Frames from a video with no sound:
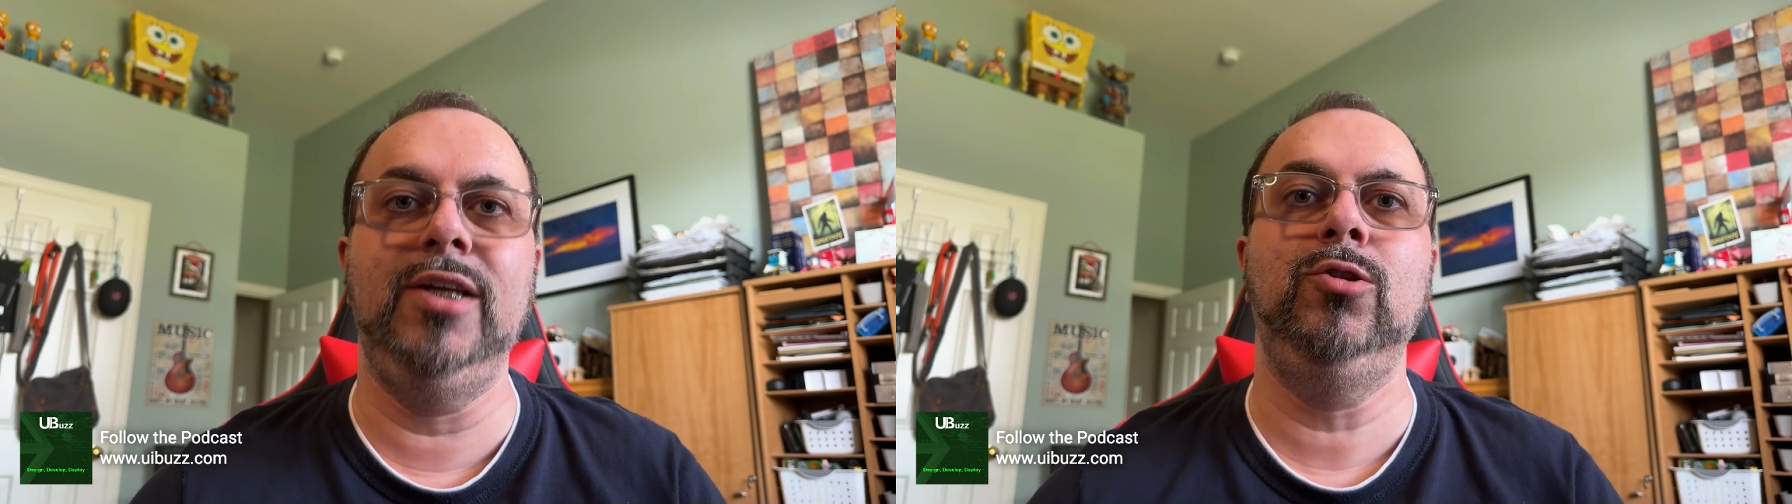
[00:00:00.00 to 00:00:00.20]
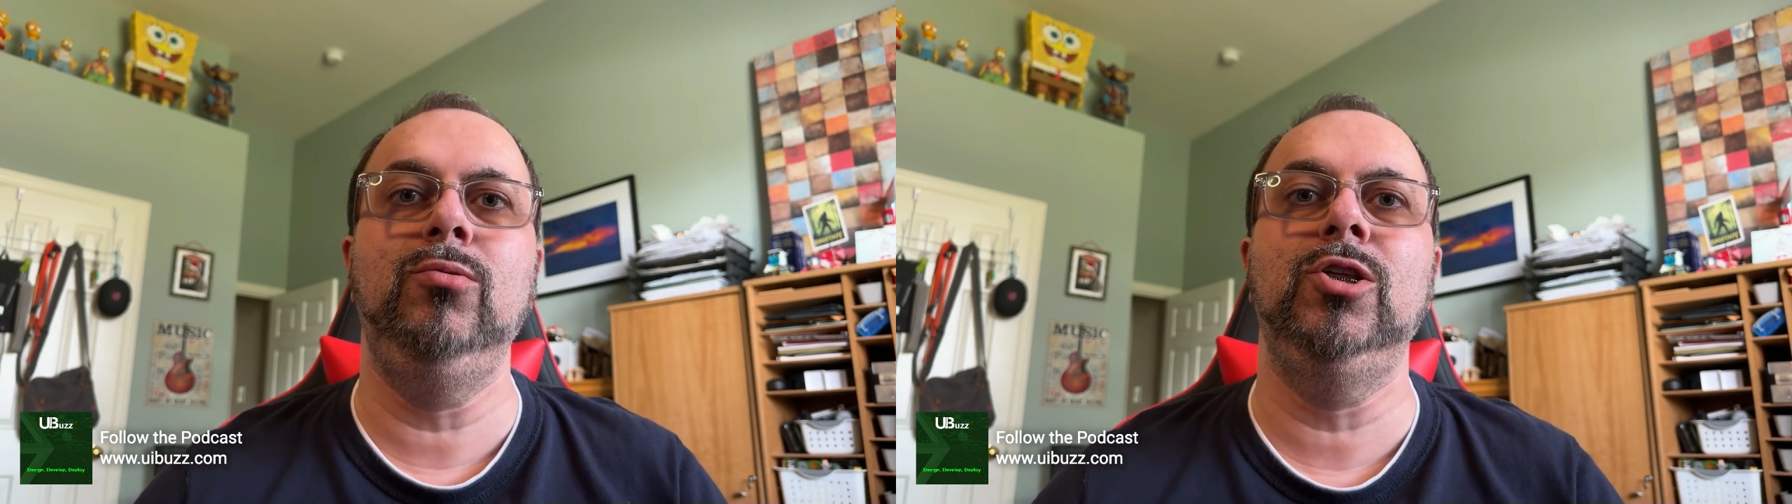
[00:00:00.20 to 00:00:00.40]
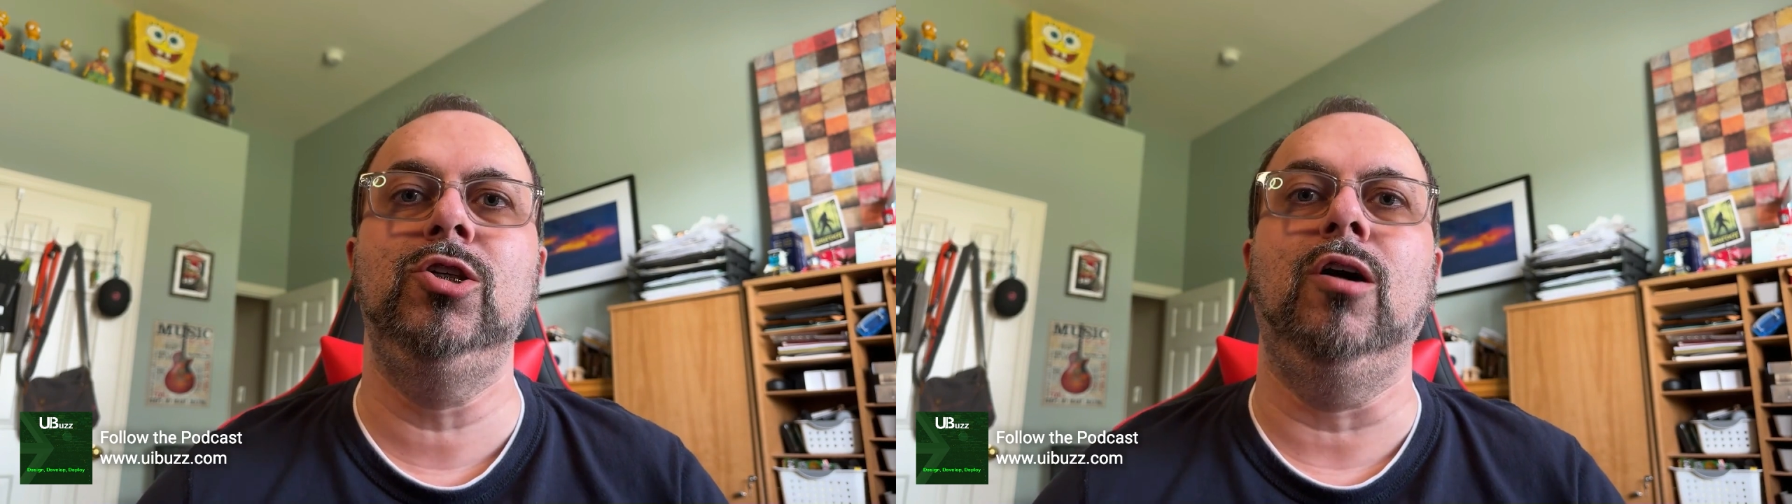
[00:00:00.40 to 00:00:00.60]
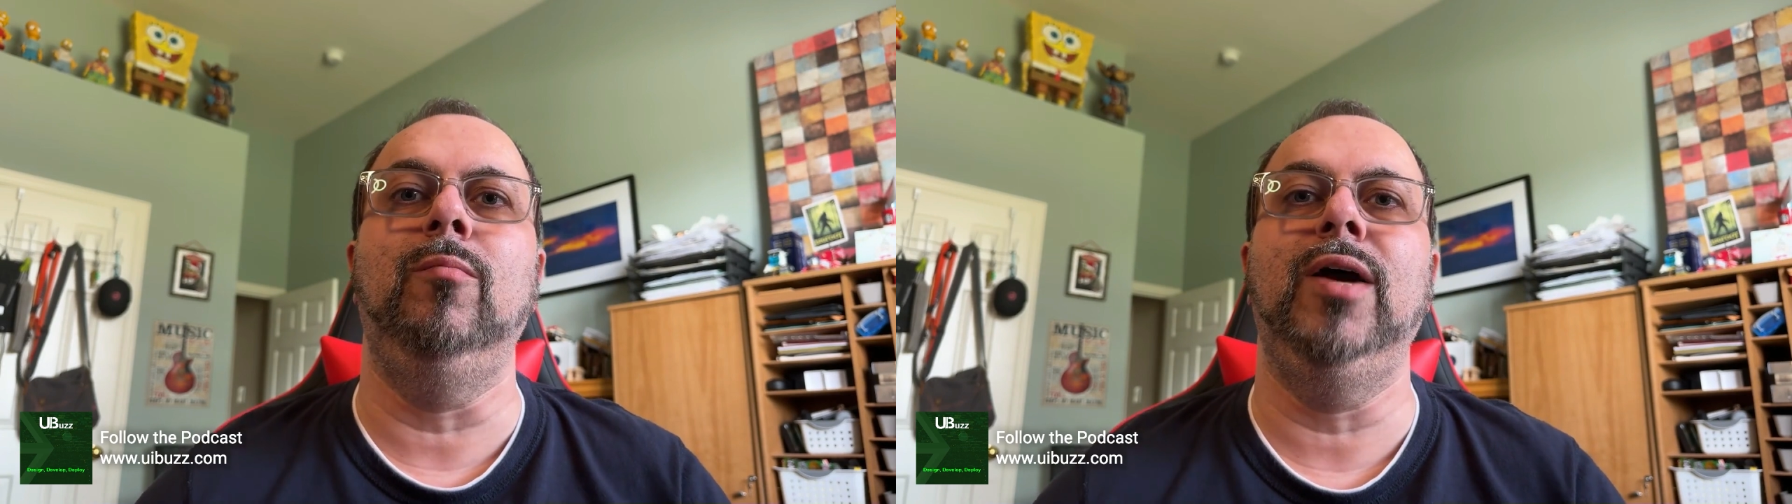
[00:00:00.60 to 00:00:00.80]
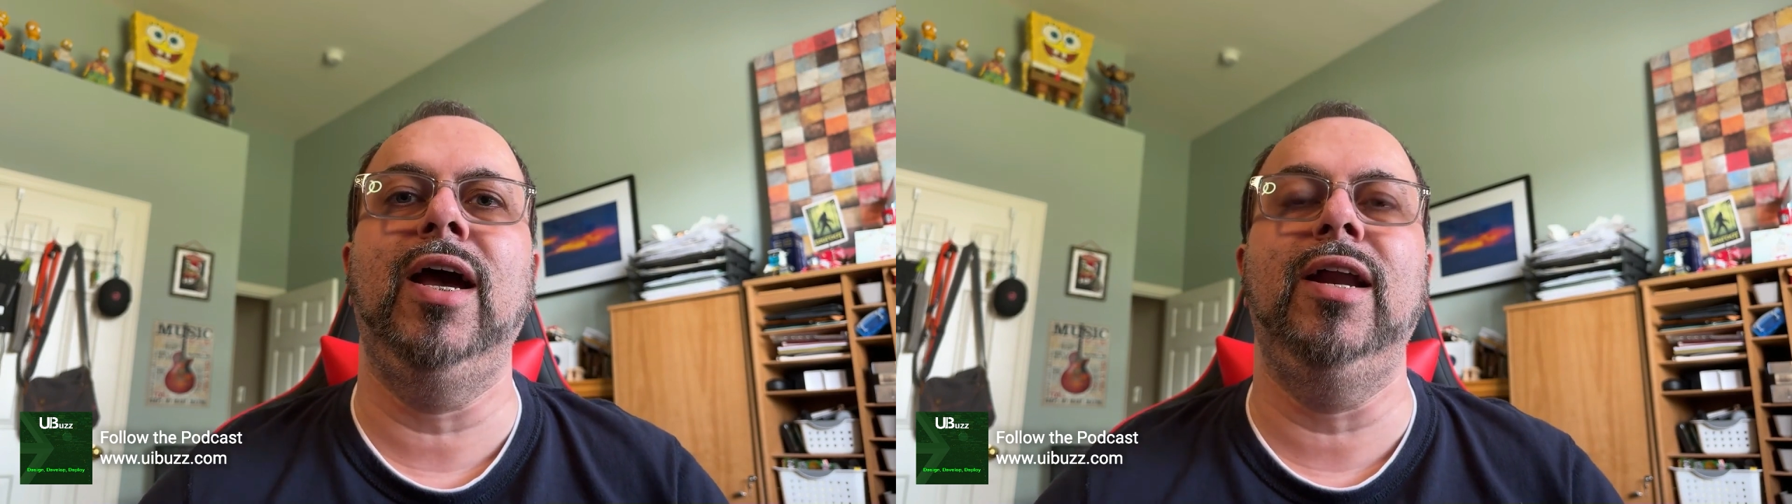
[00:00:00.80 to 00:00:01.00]
do the
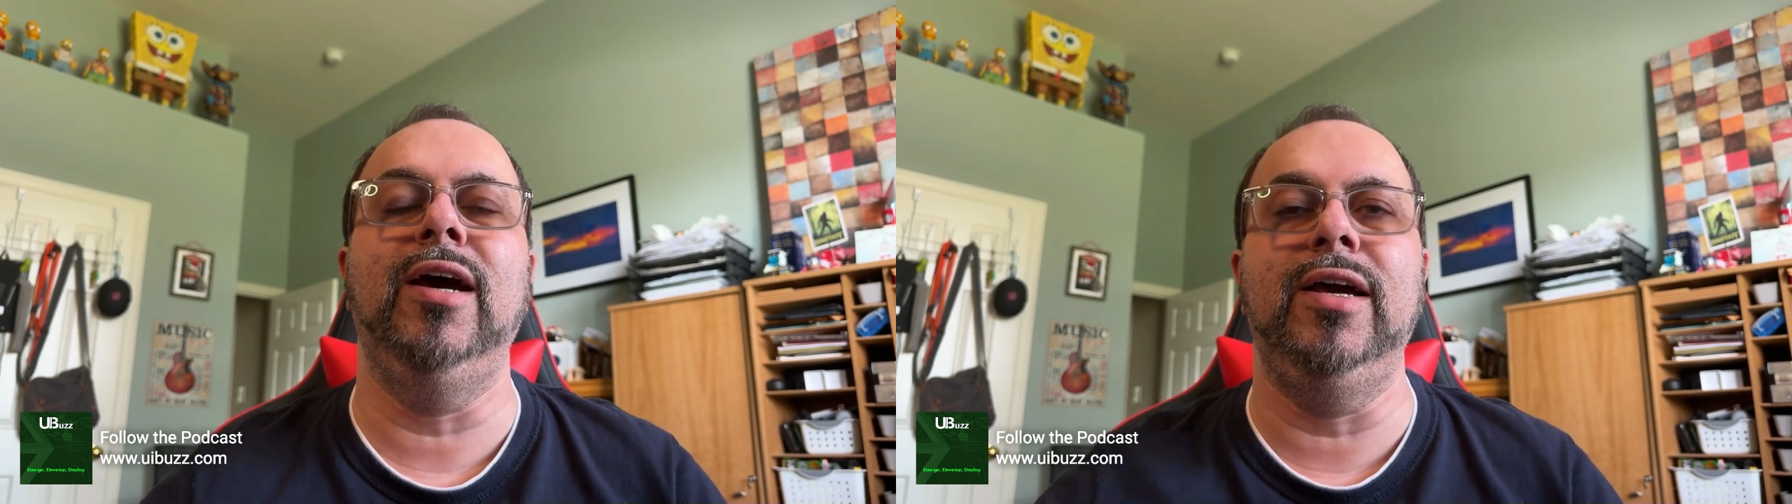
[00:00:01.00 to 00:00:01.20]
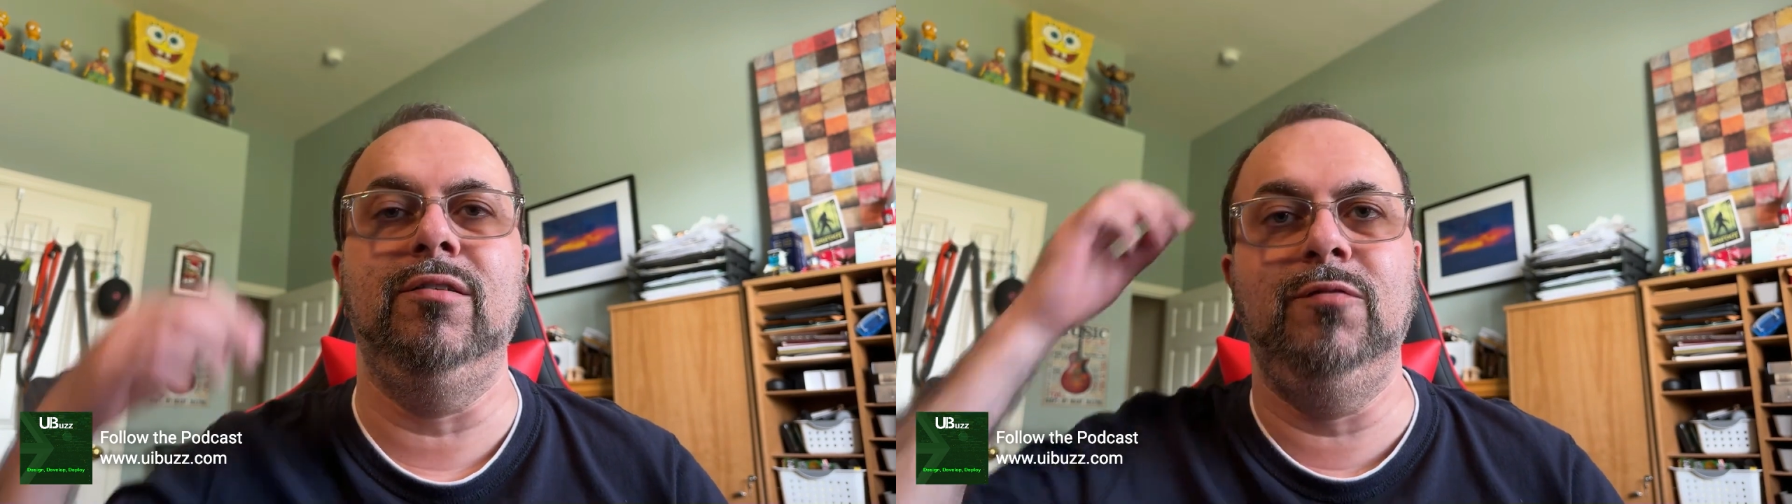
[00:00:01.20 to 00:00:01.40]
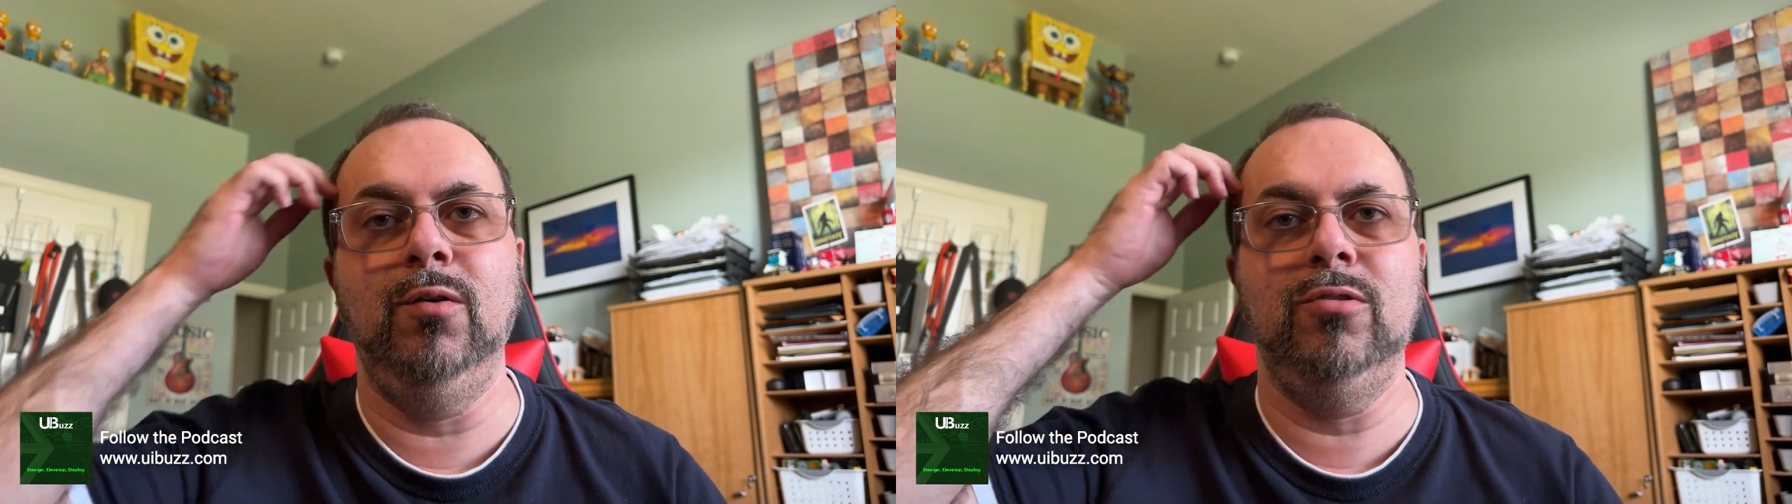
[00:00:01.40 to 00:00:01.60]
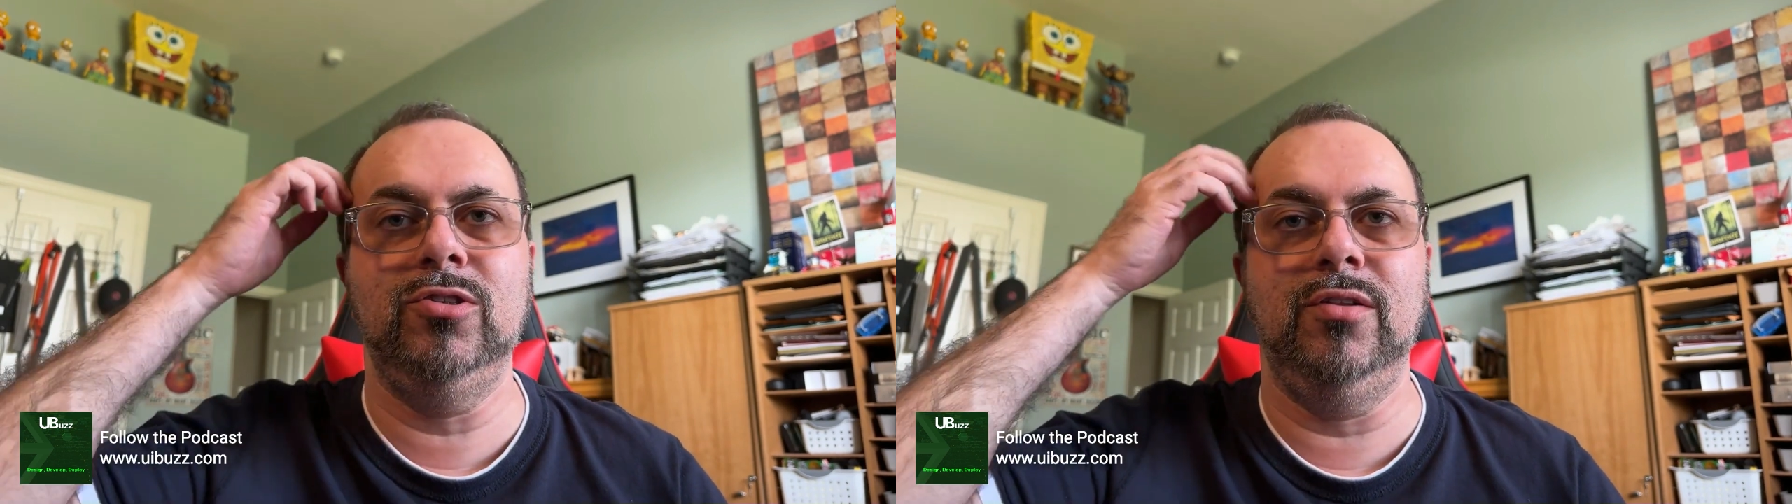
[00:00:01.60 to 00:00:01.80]
job. And I can focus